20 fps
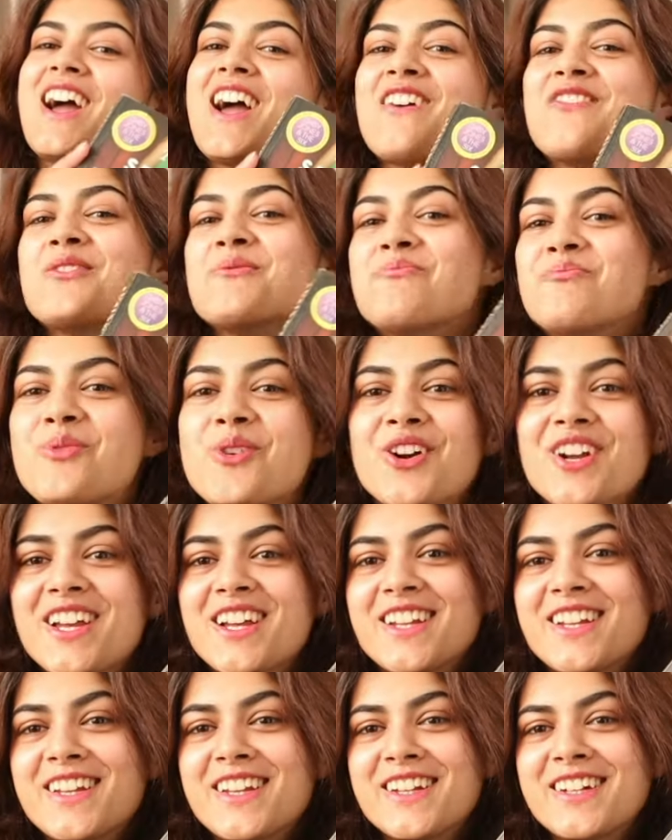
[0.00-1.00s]
I have a book
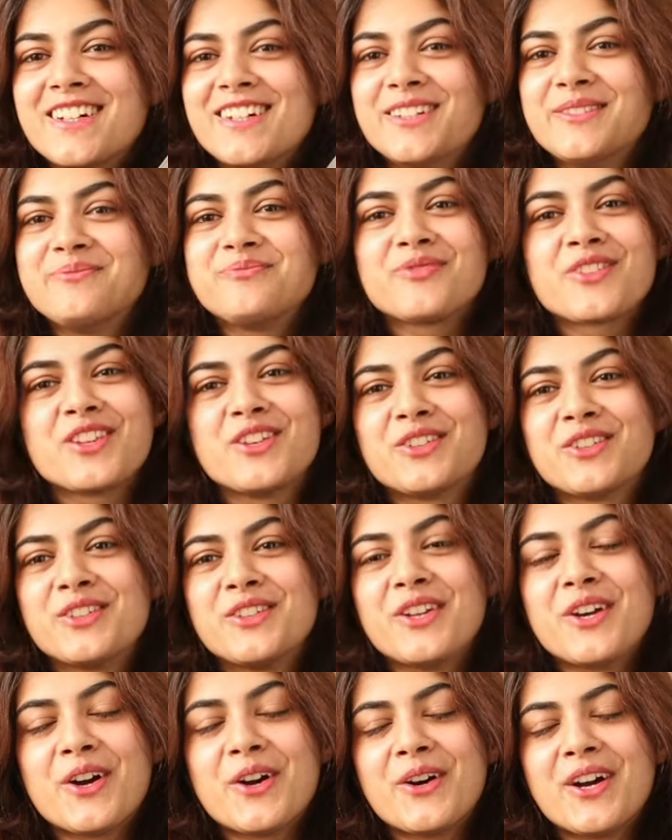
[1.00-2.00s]
in here. You
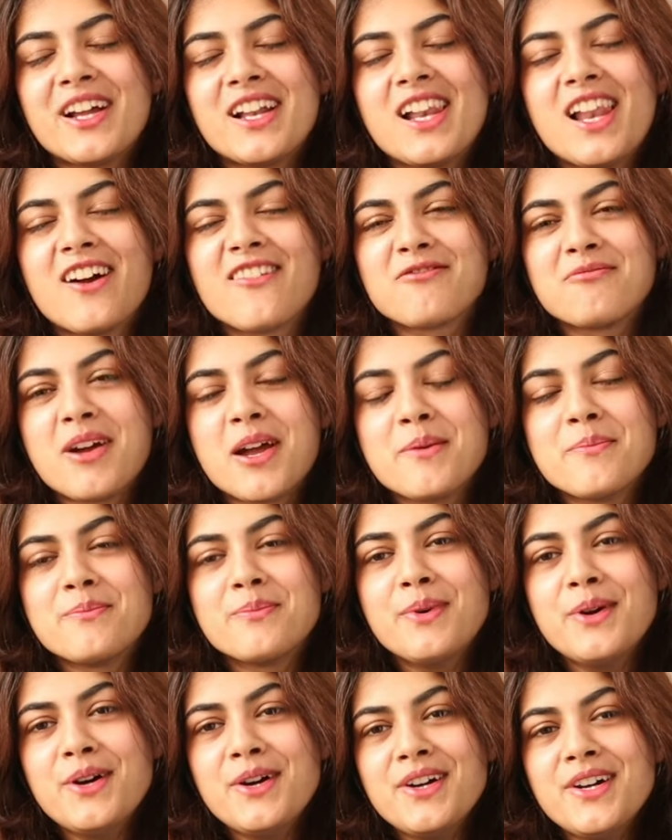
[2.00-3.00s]
know I love my
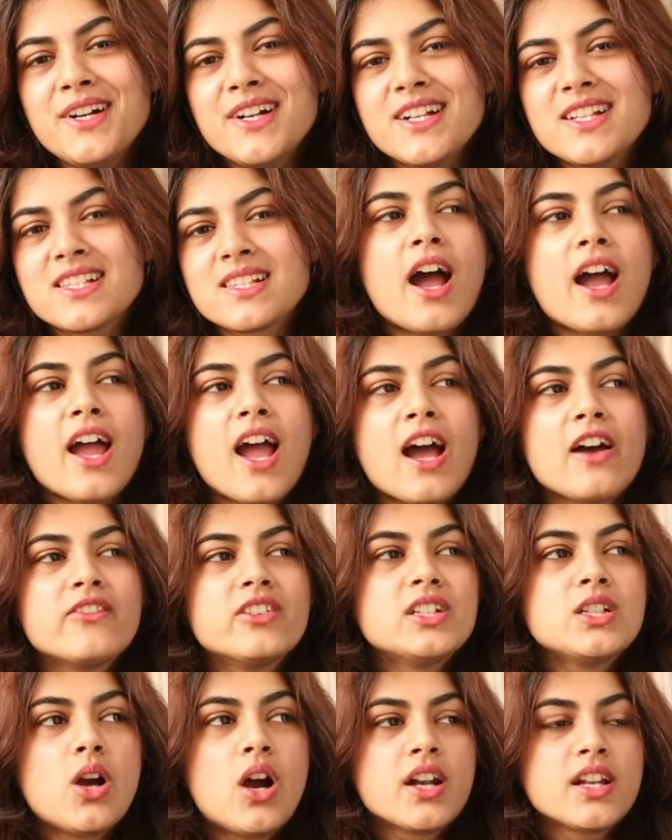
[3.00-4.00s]
books. I
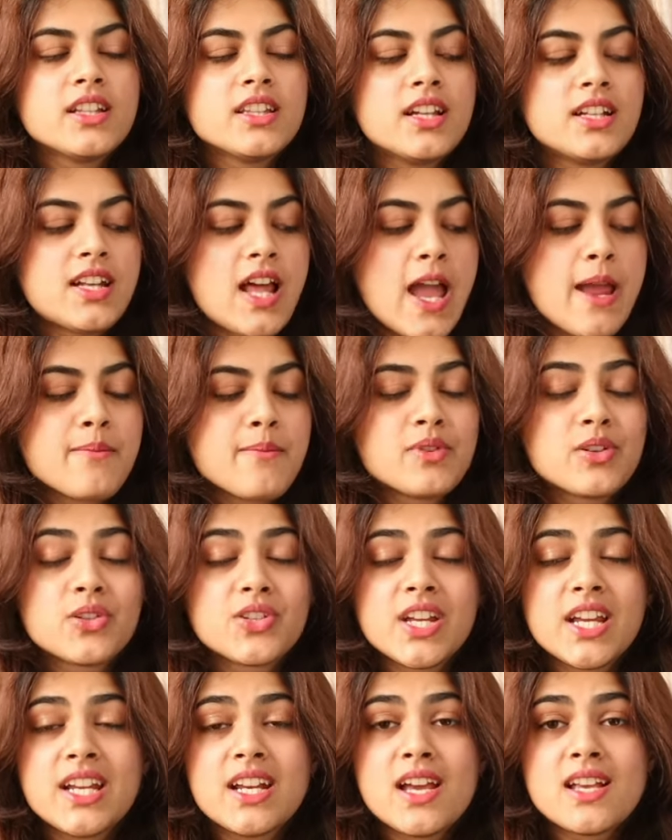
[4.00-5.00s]
haven't gotten the time to
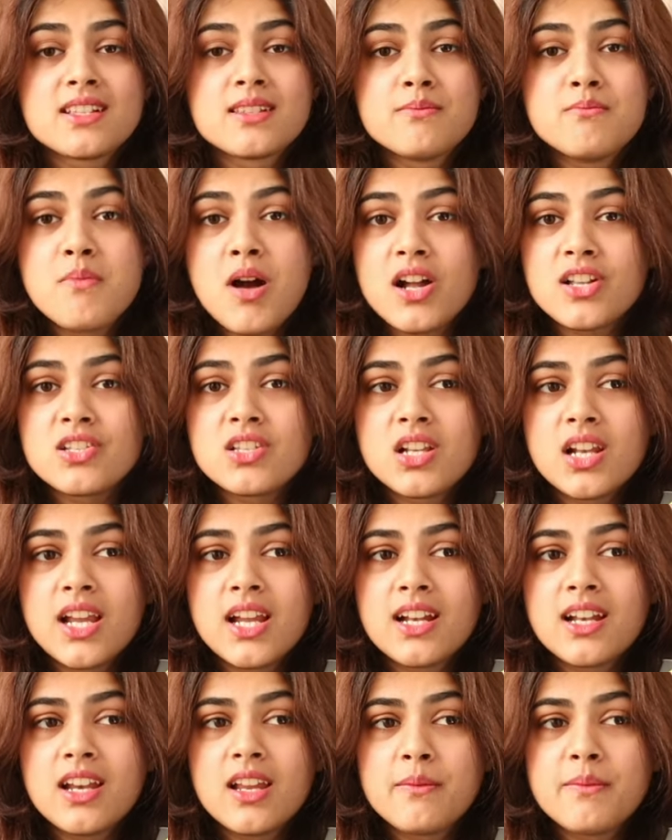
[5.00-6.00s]
read as much
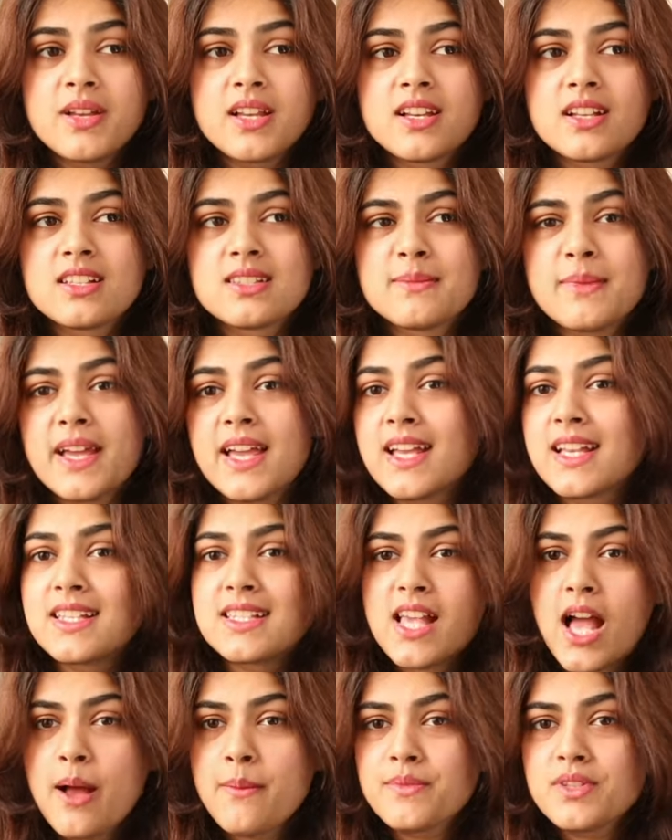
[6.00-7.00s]
lately because my
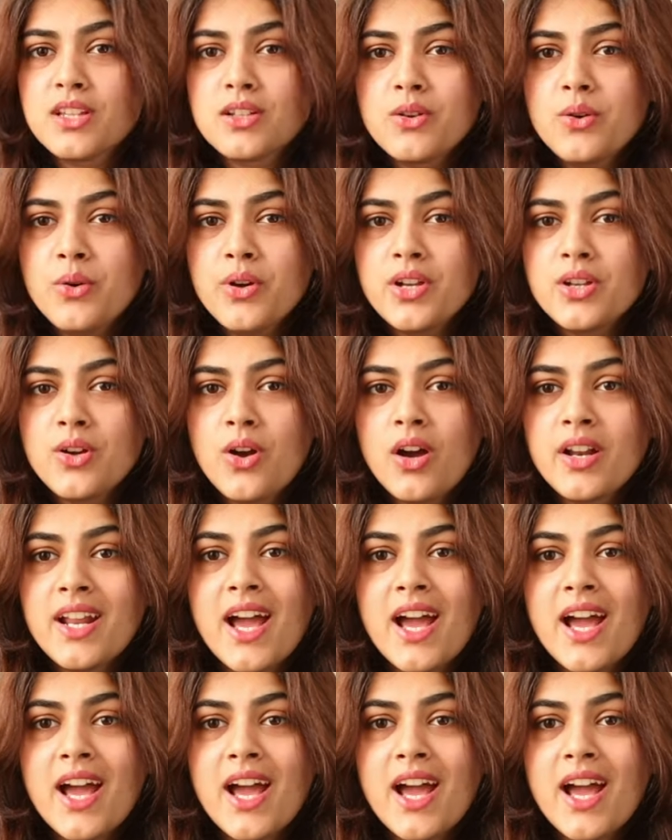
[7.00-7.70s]
exams are going on.